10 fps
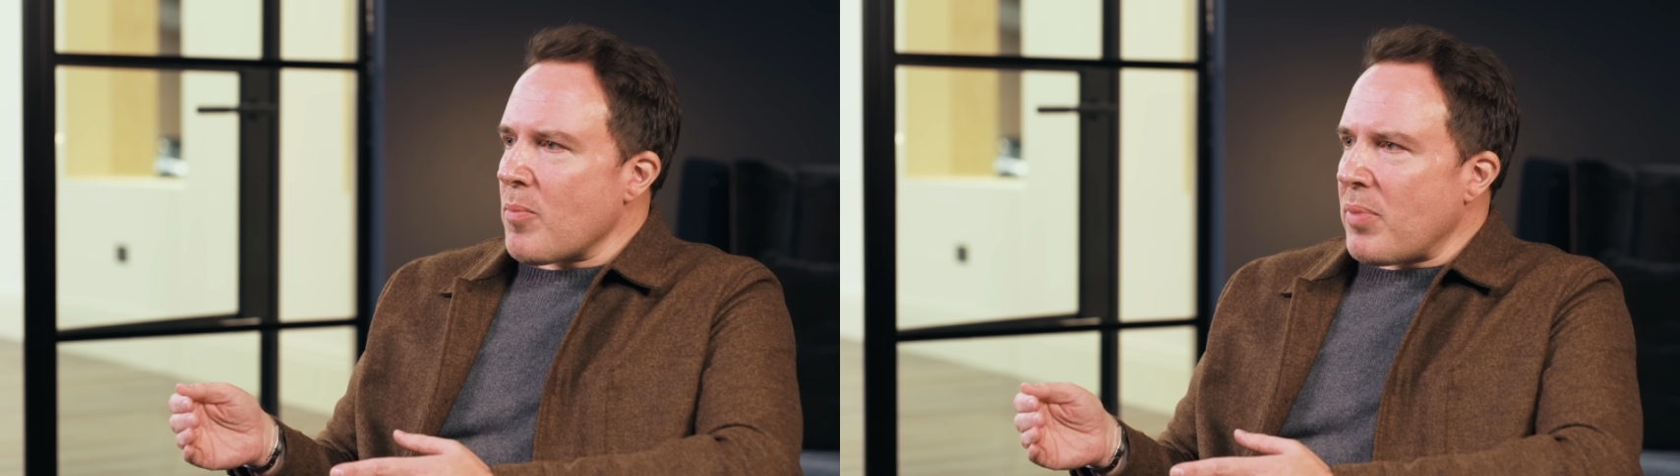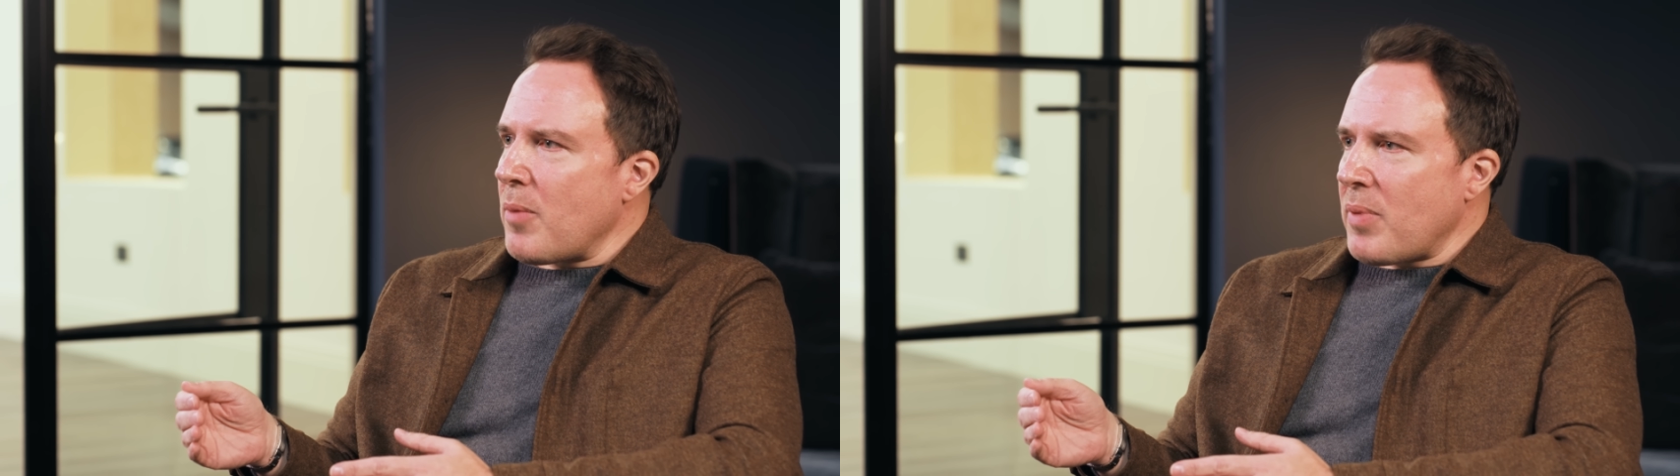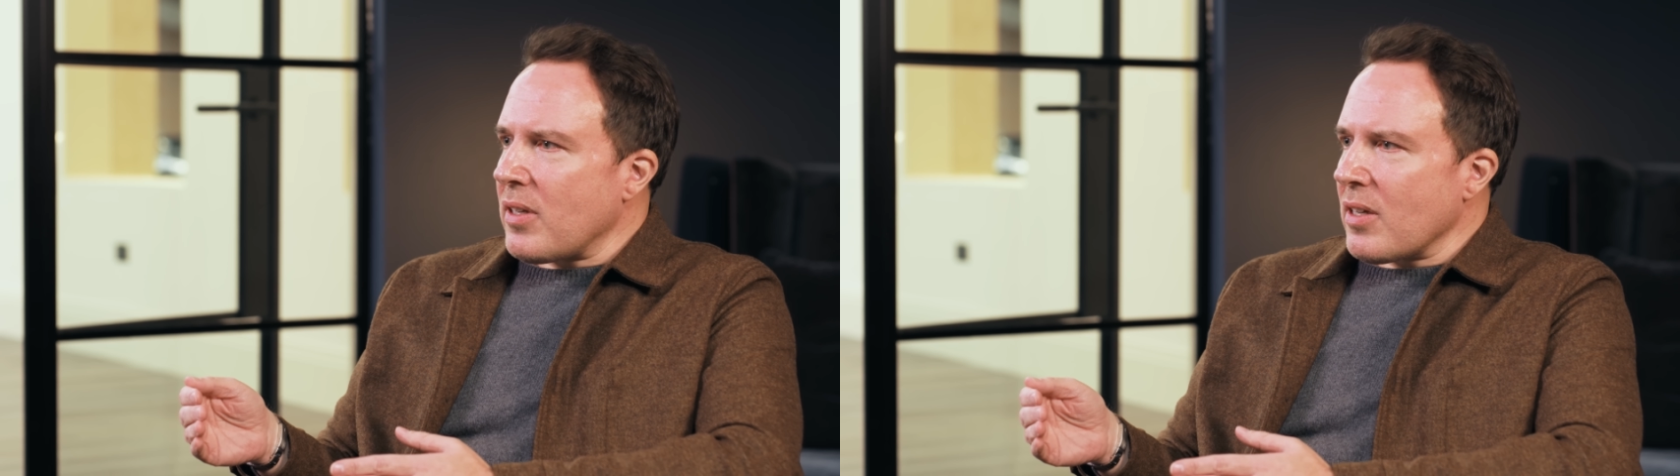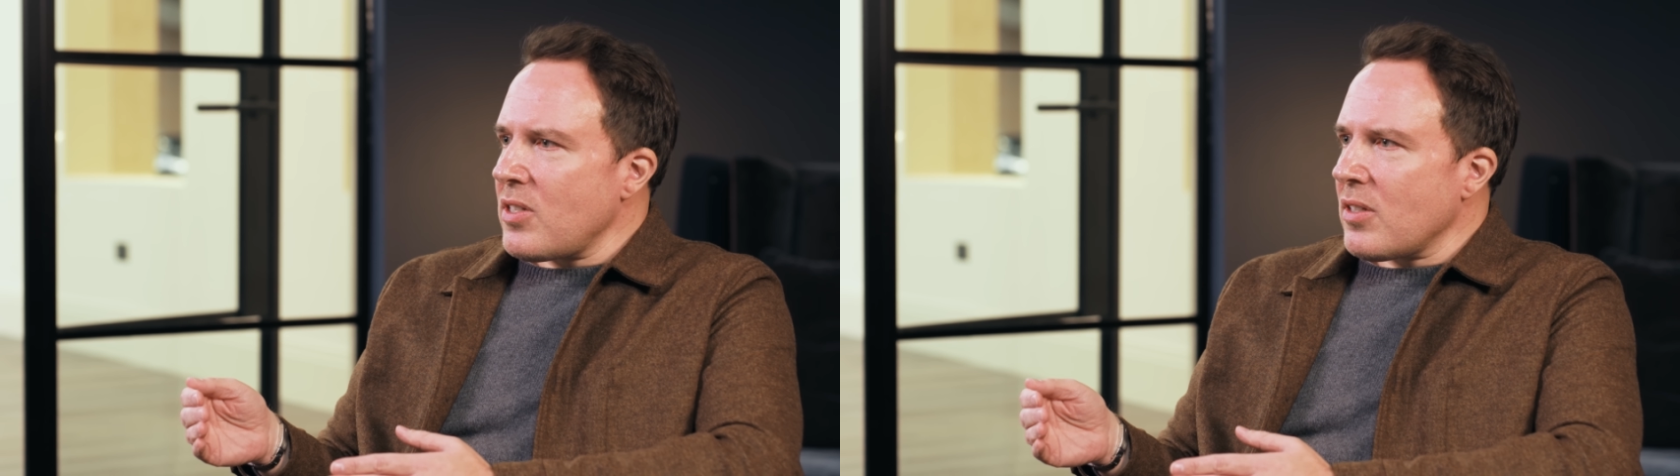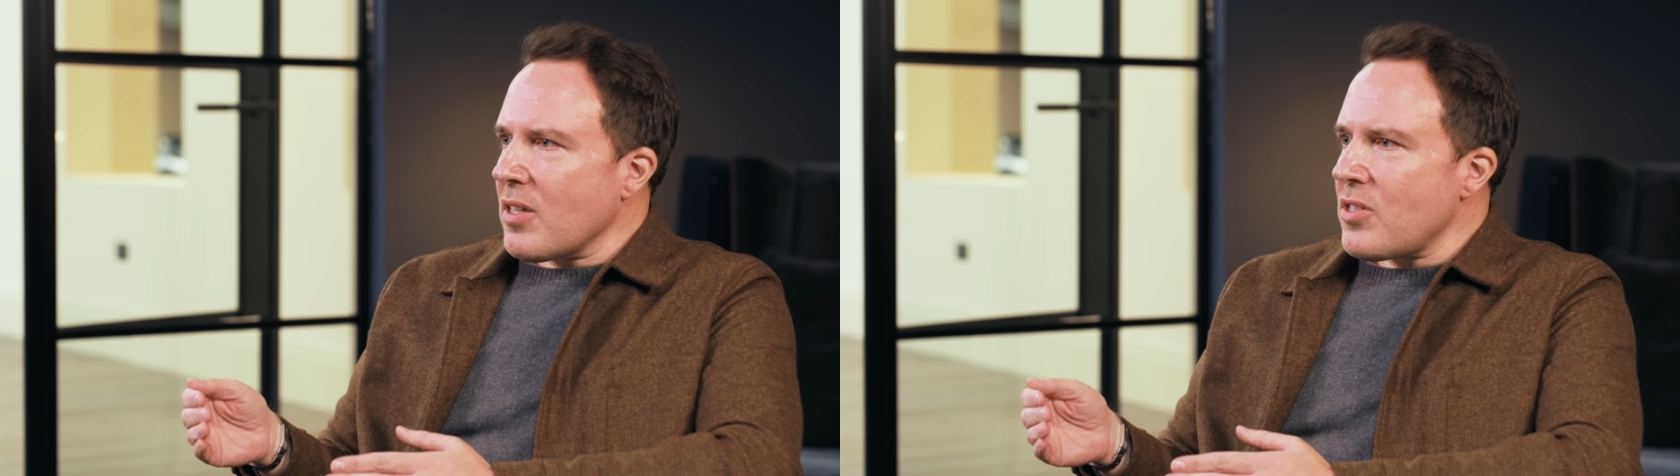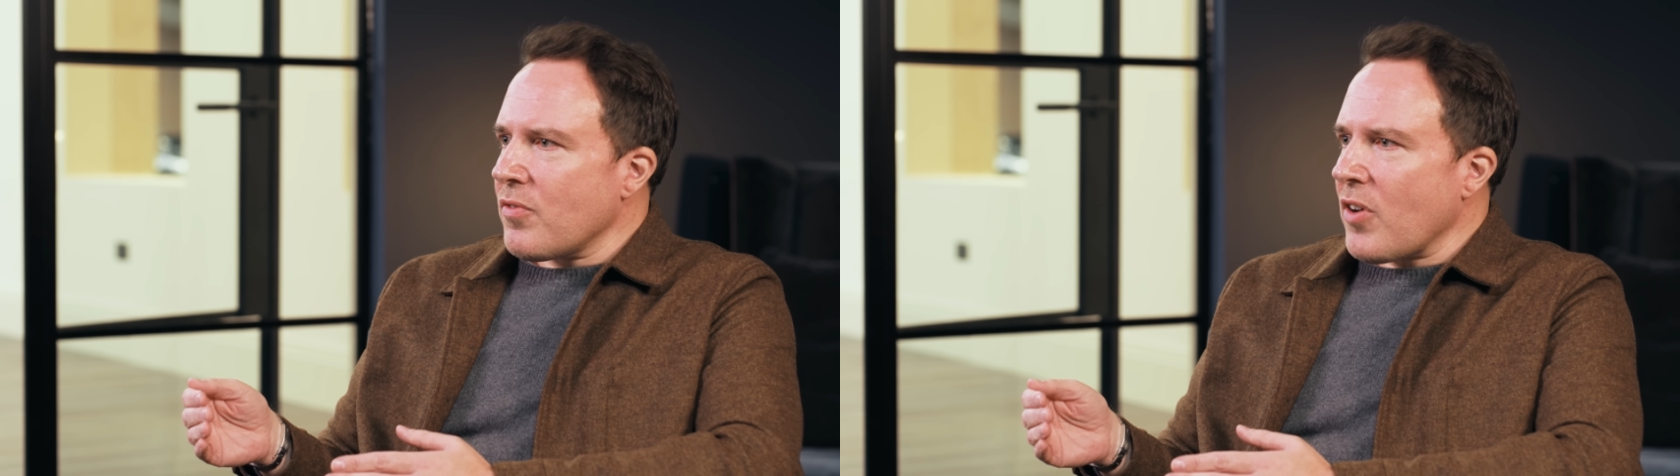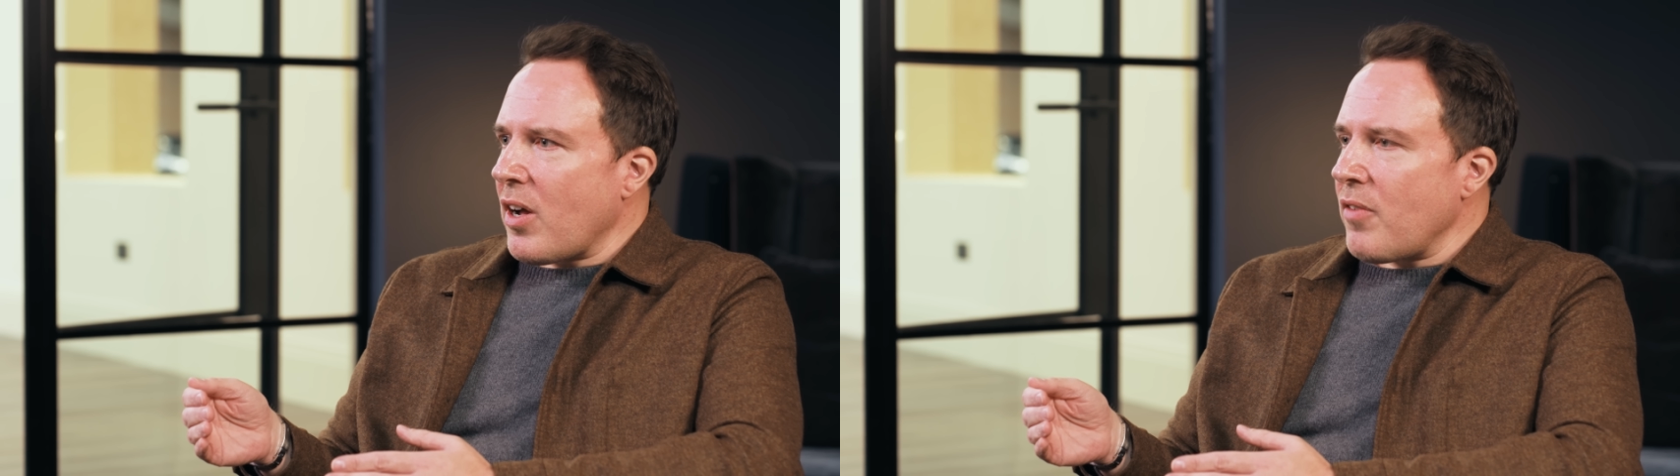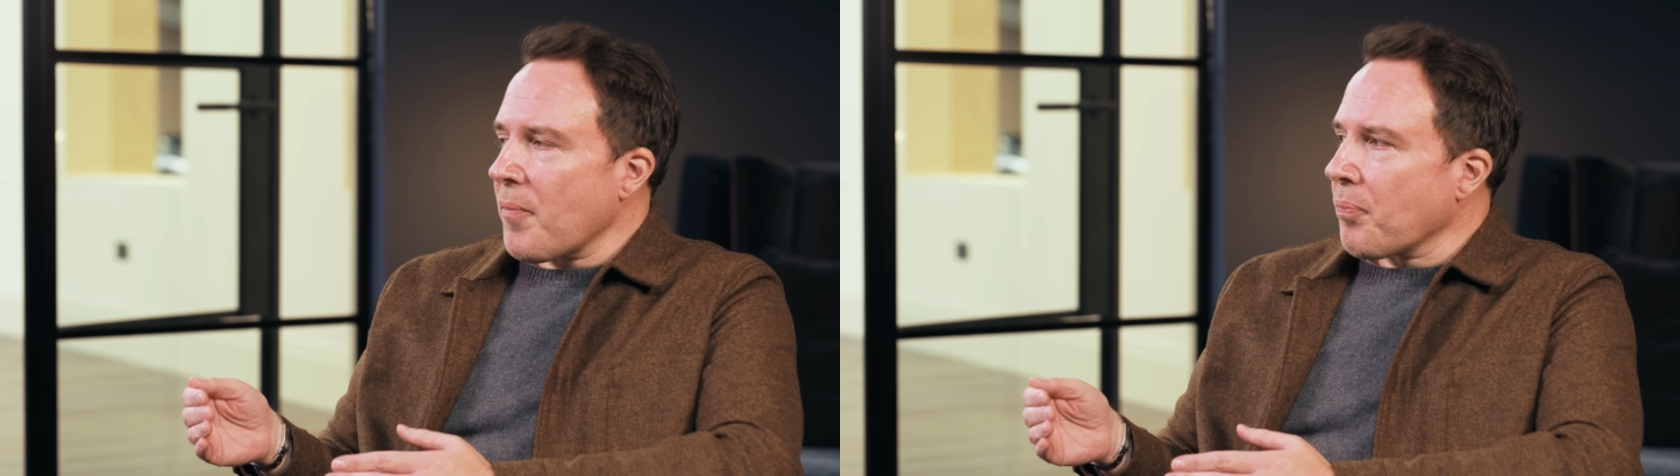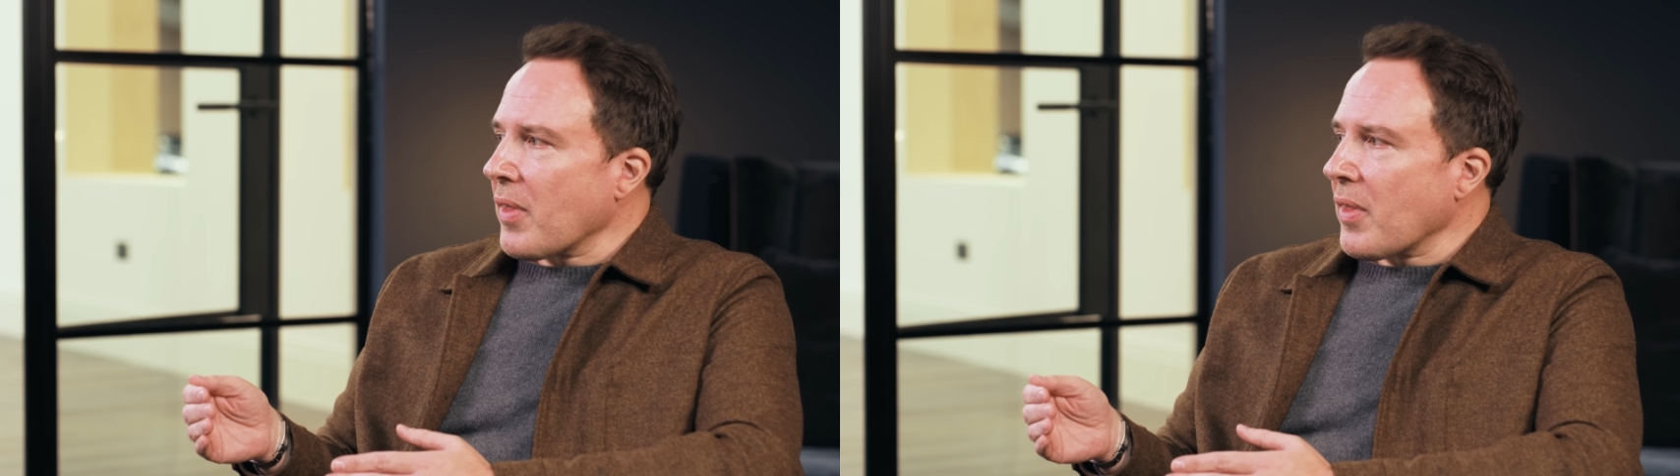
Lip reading: blip in 1995.